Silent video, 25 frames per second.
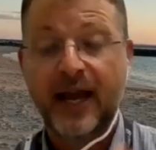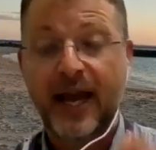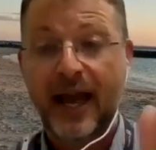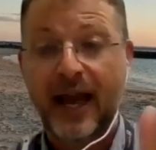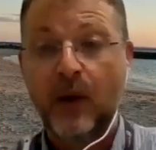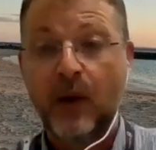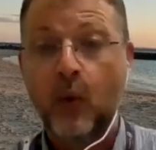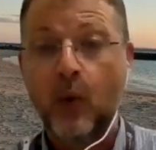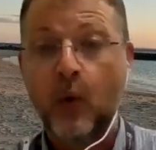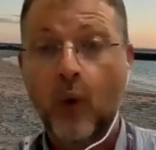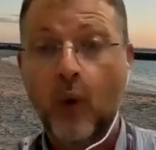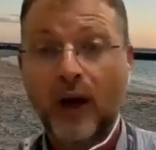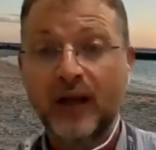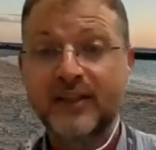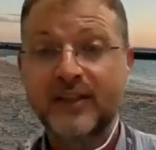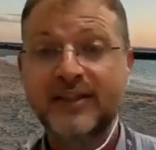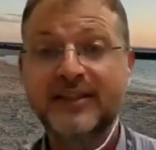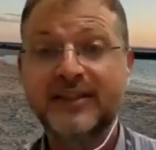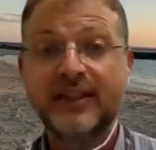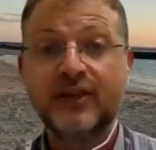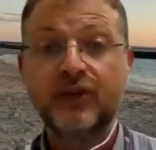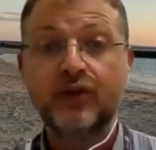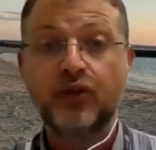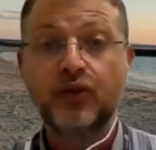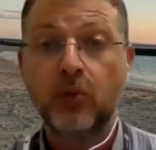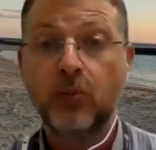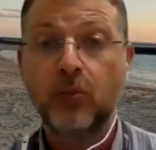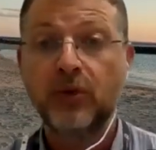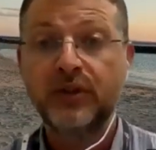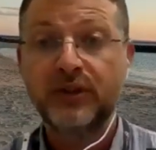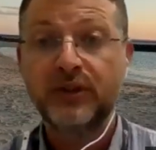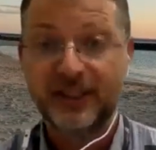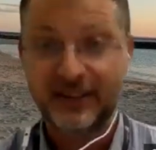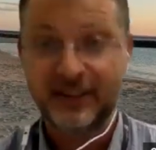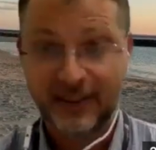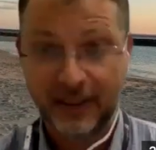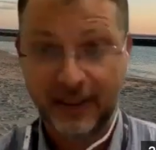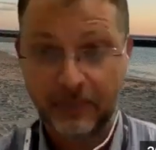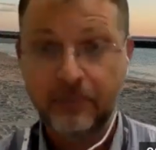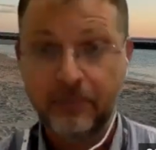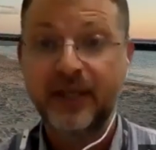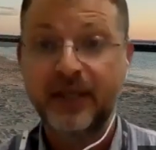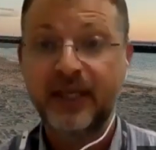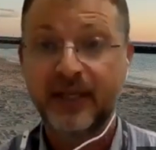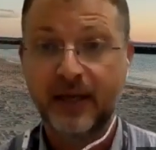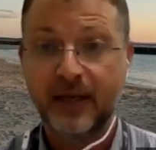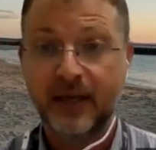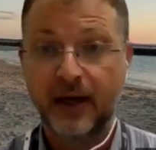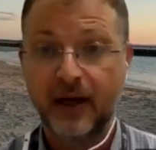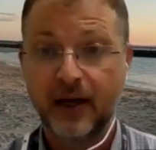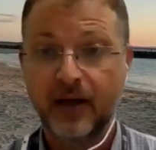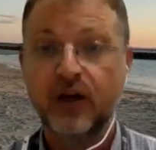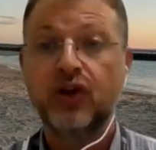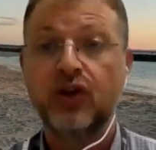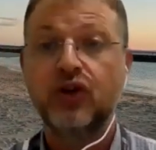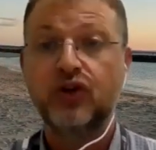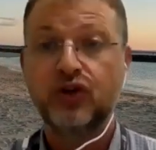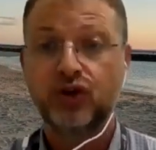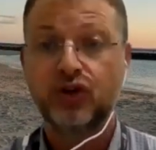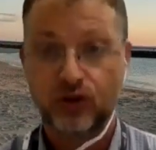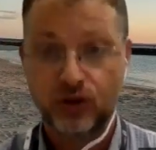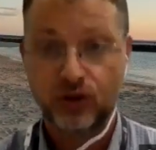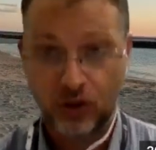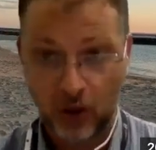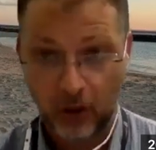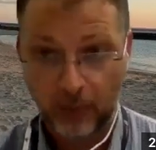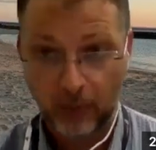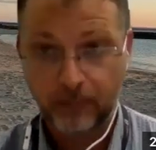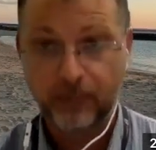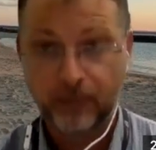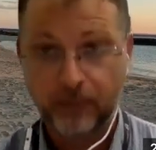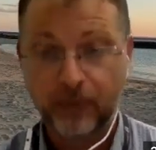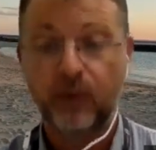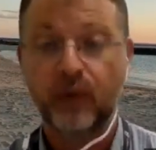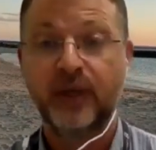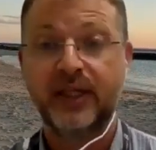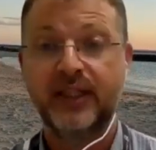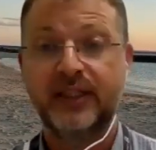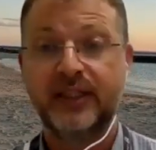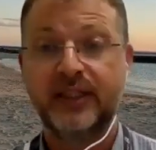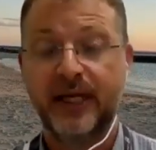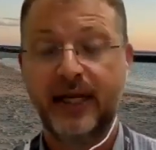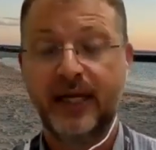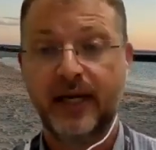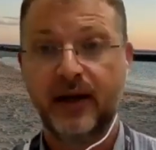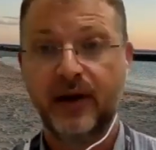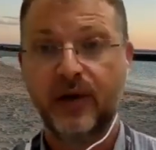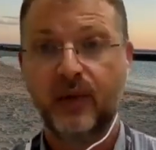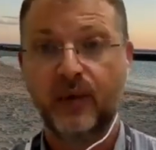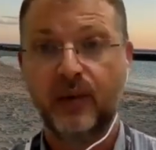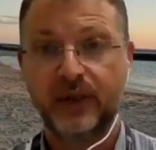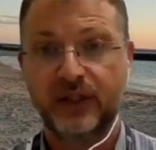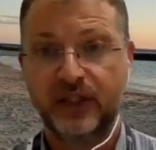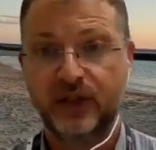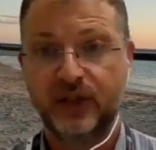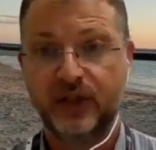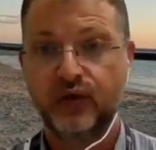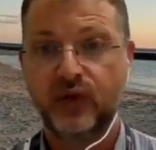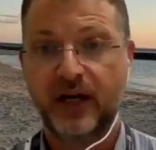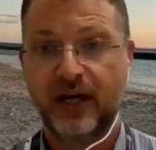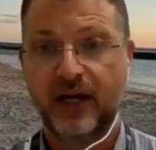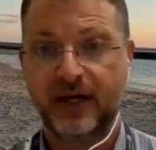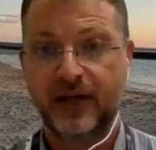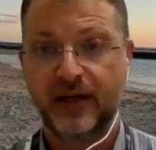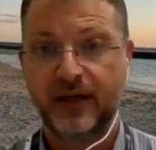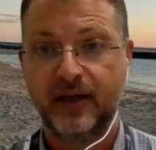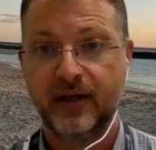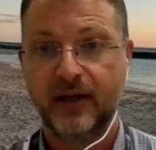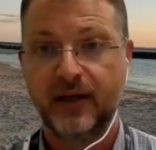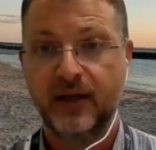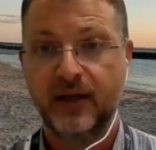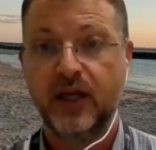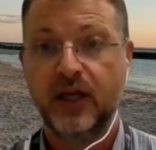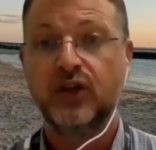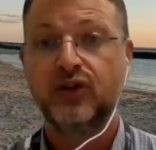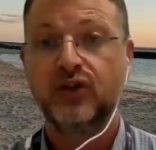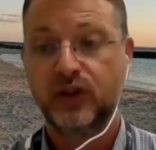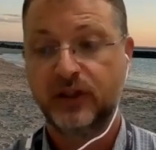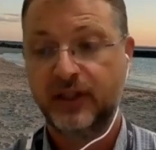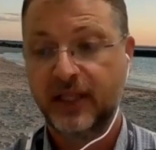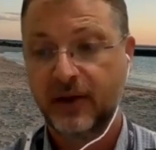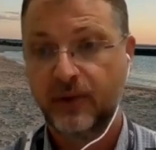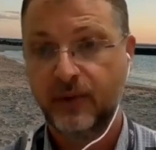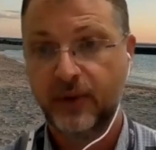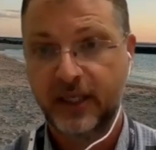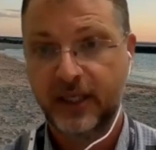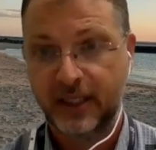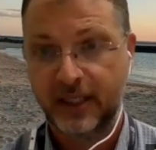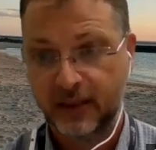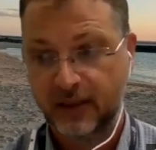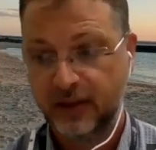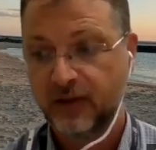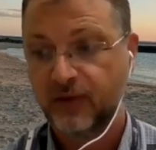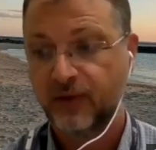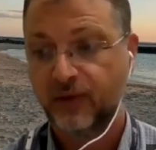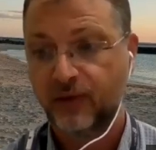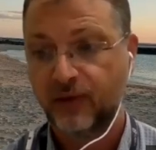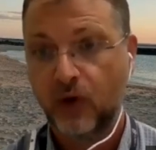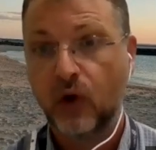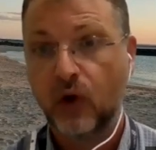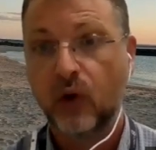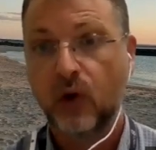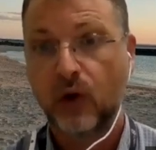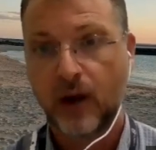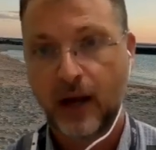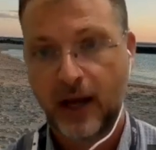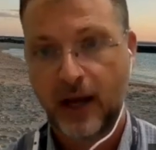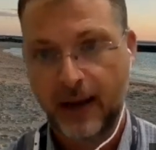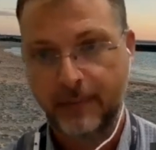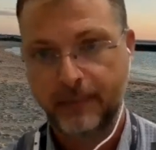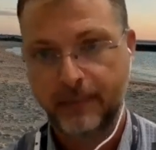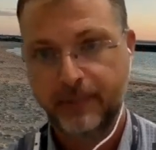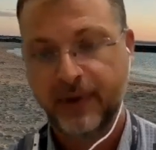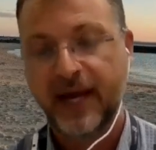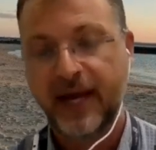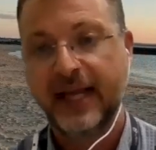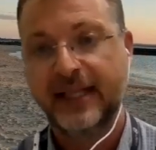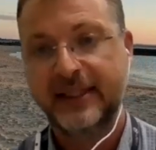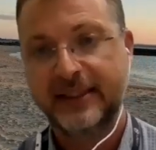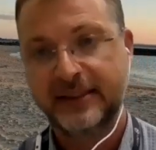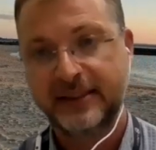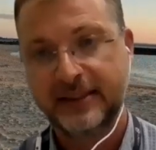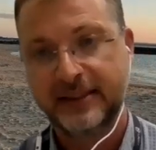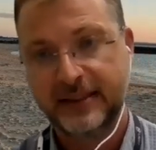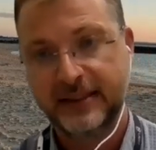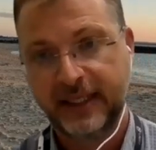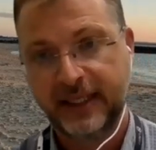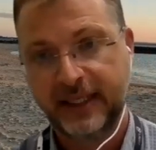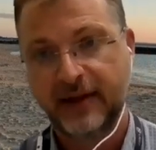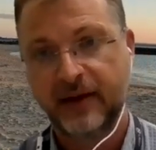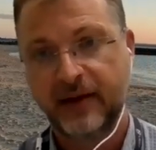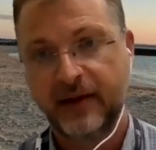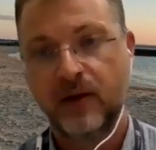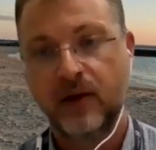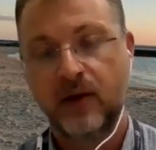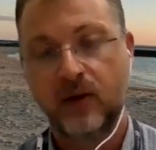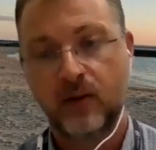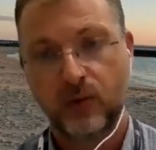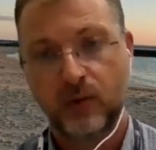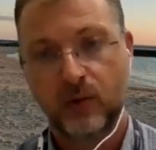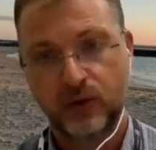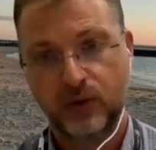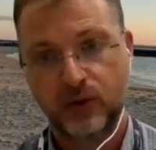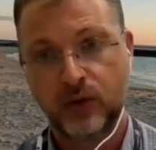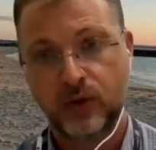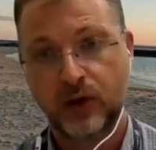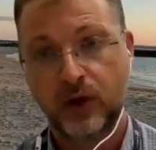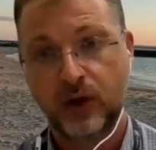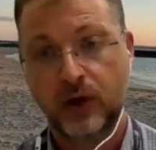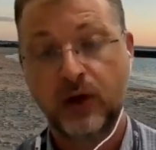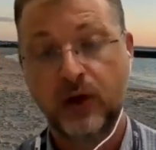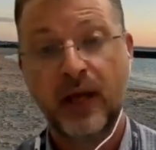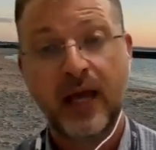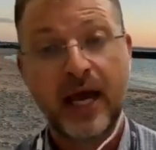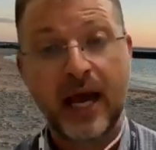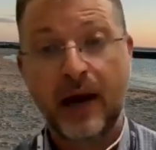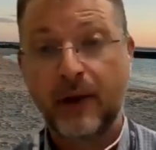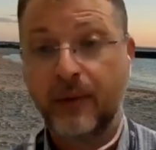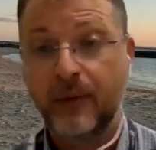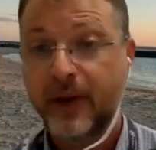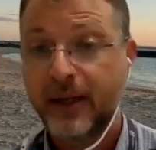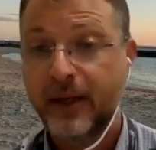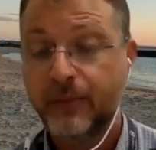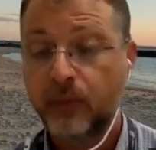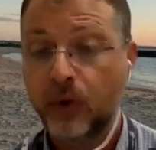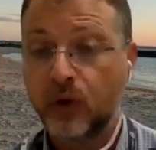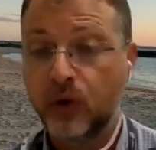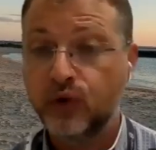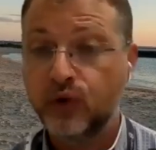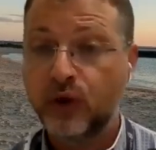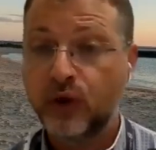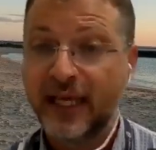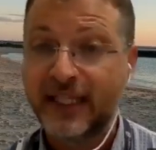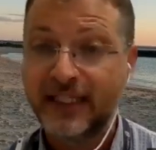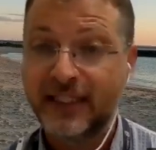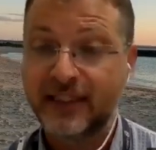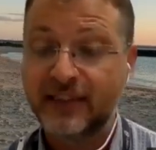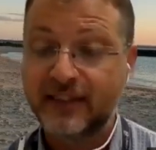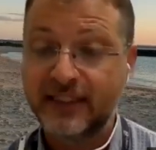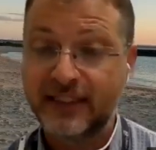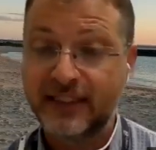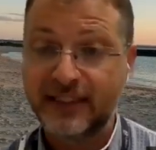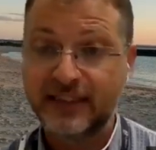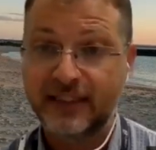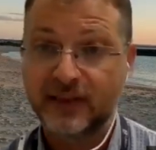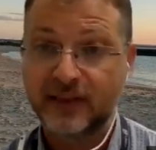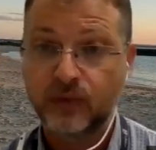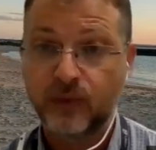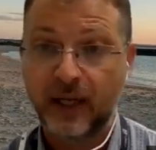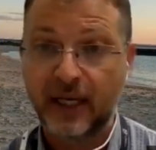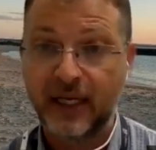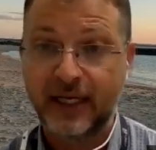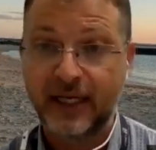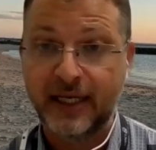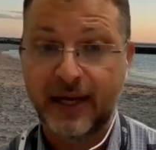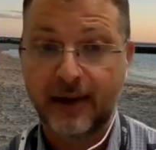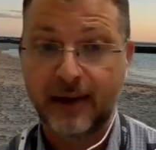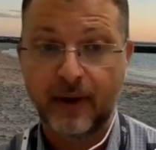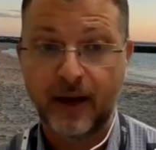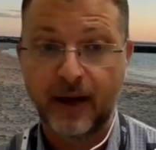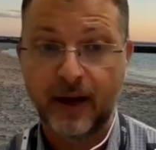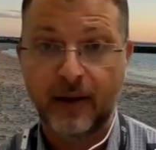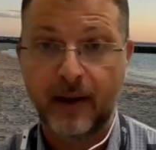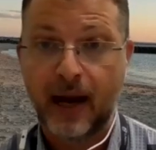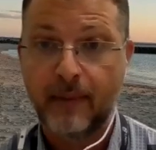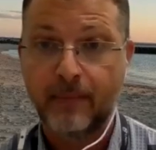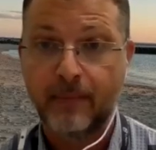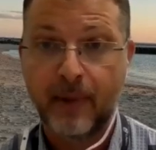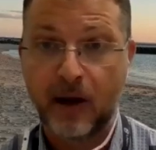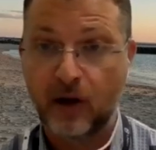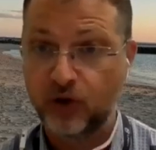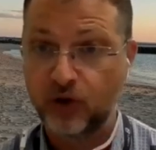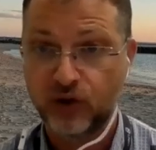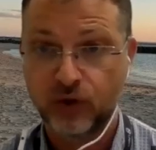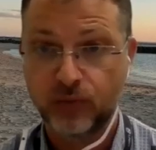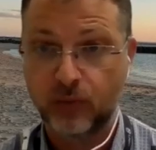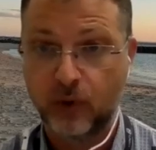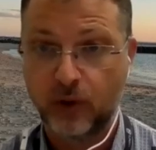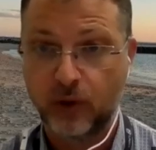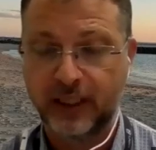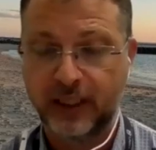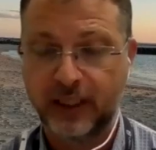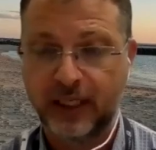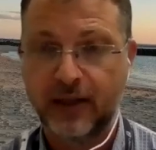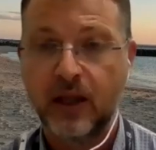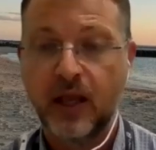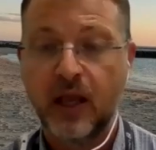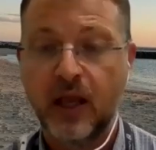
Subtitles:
And once the tumor disappears, stop with the drug, so that we follow up and see what's going on. And we are modulating this as well in our mouse model.